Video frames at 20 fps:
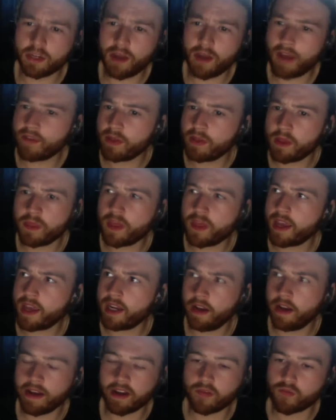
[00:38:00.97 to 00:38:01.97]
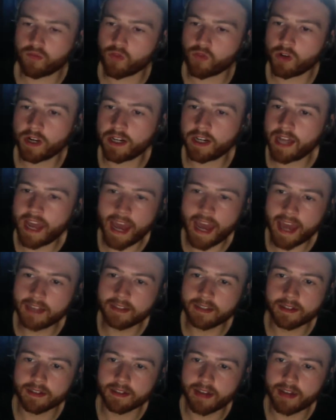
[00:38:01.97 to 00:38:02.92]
it that they like run on ahead